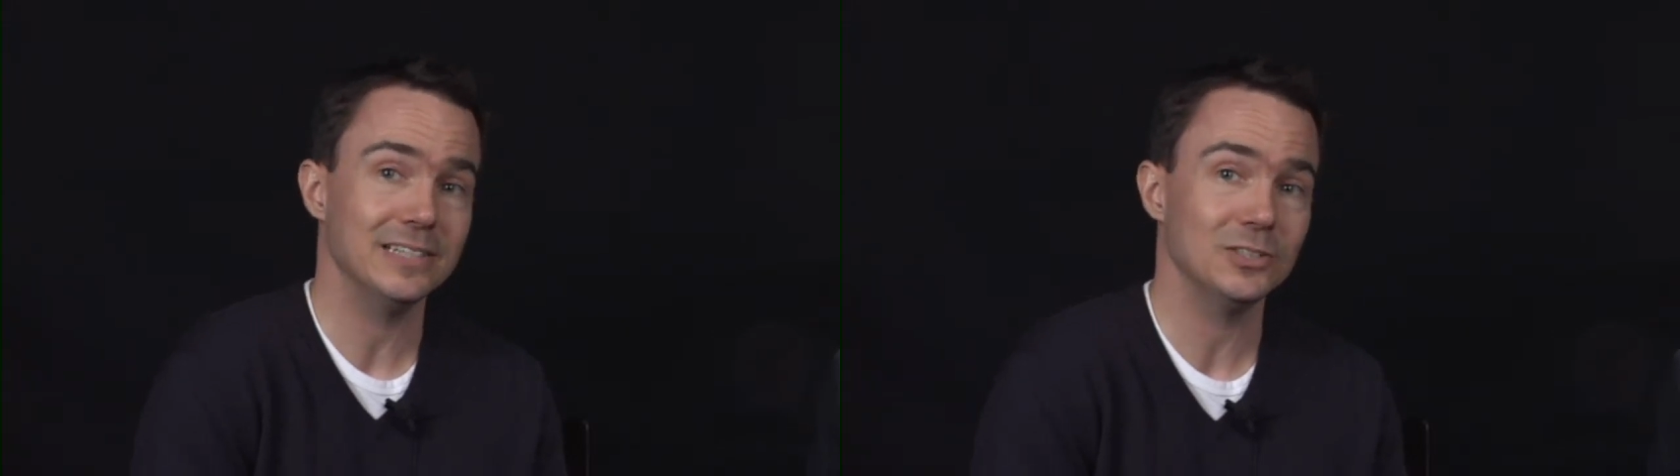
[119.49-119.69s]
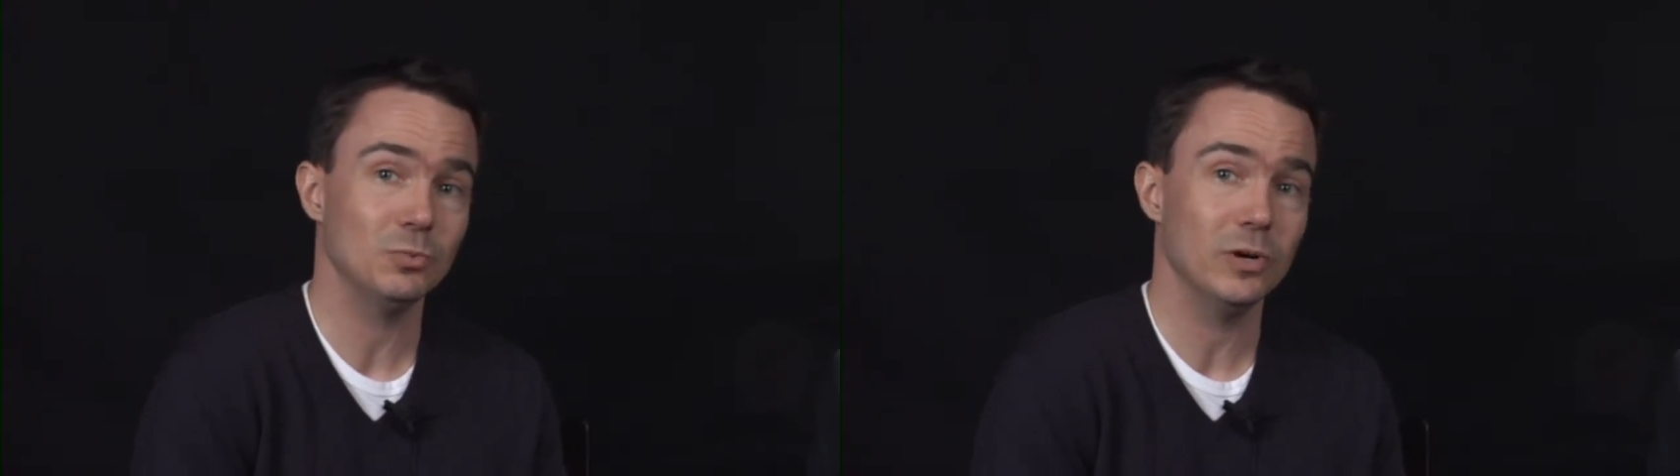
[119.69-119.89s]

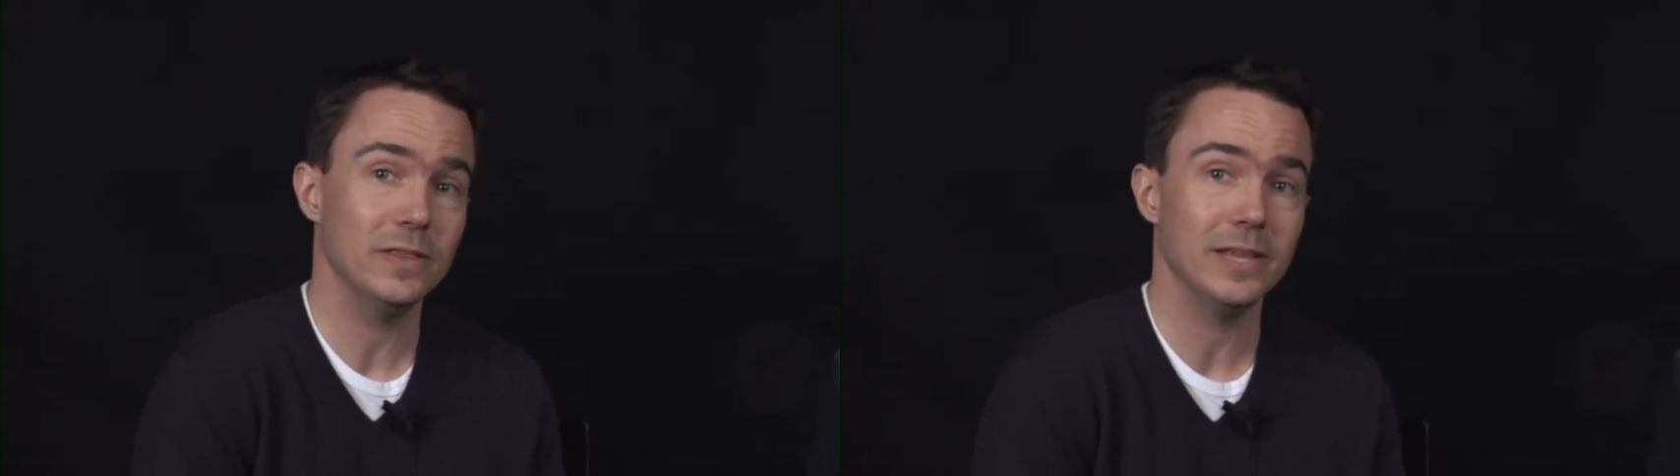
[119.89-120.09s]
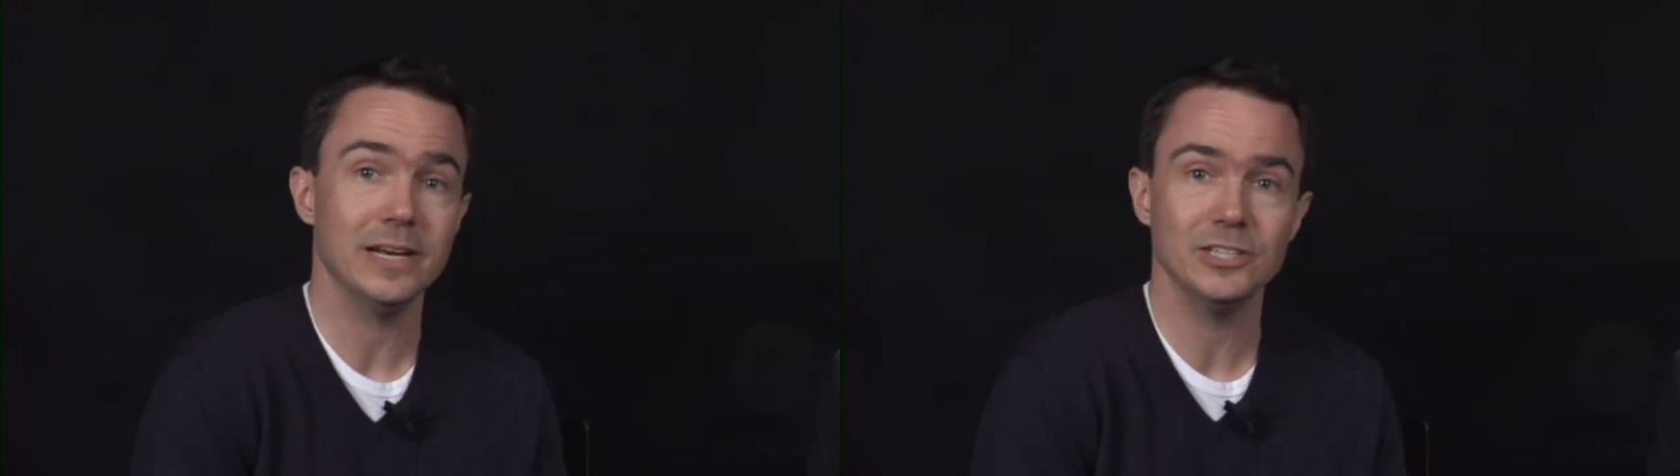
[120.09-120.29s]
and it's
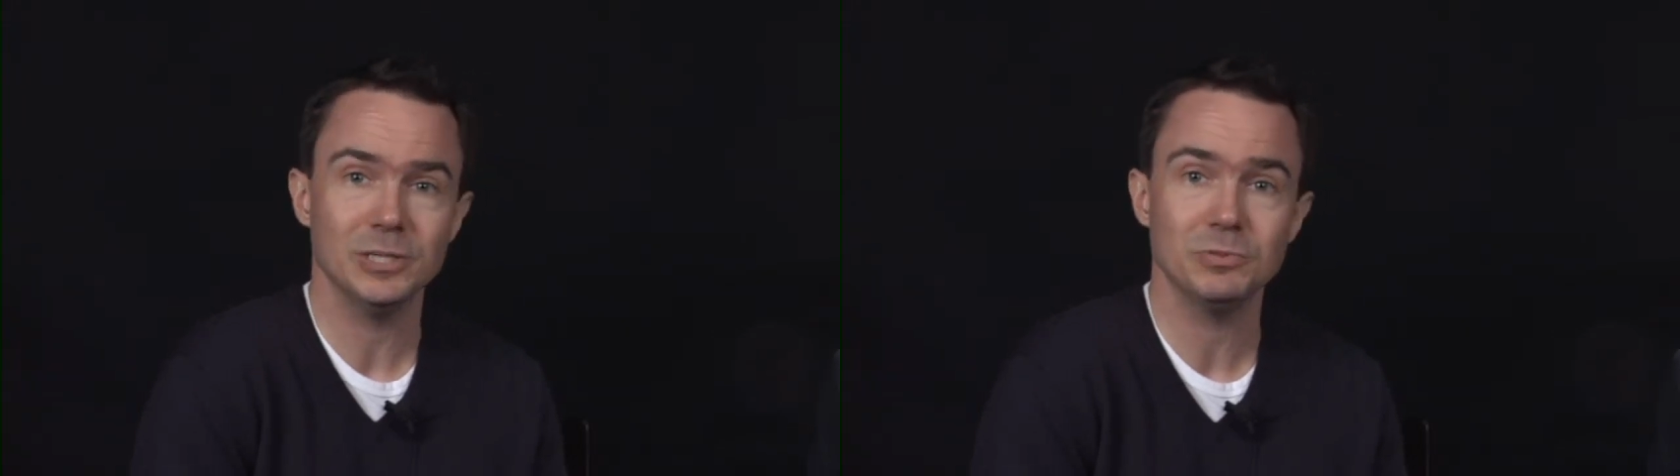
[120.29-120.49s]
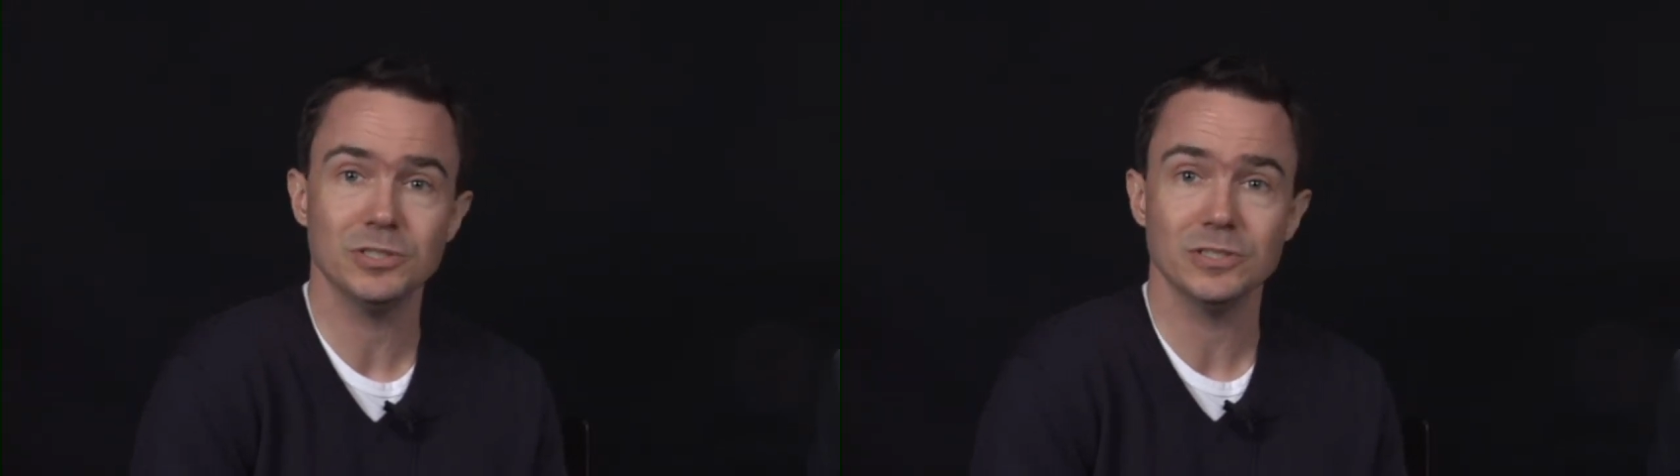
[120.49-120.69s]
one that
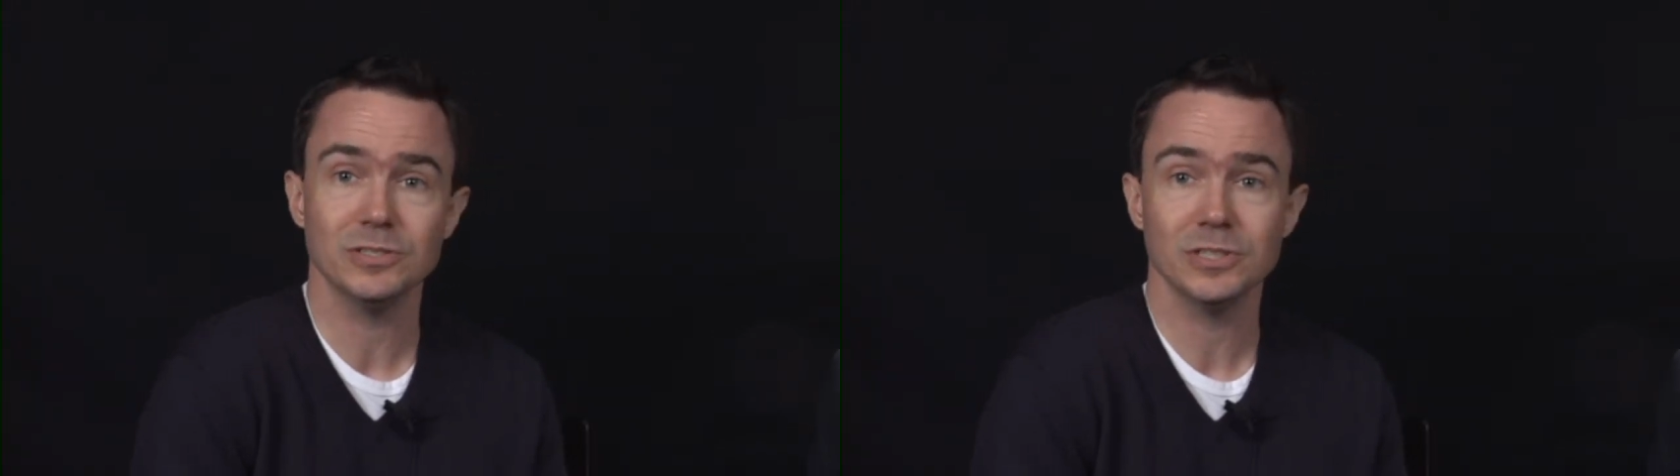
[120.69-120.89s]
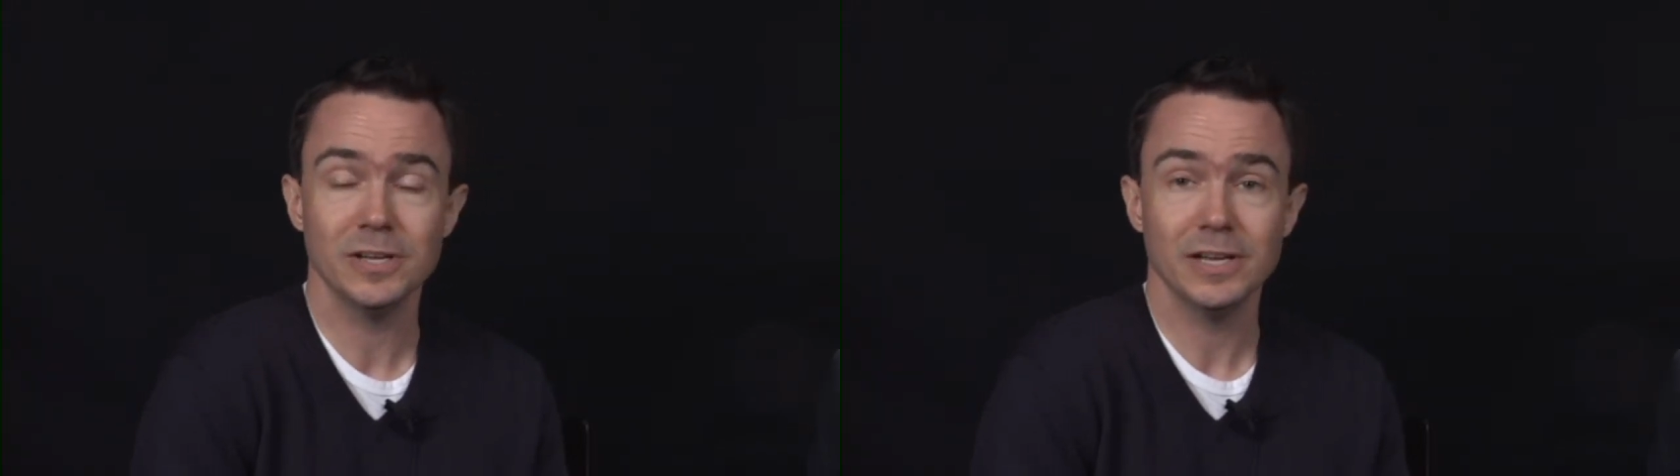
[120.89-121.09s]
Egyptians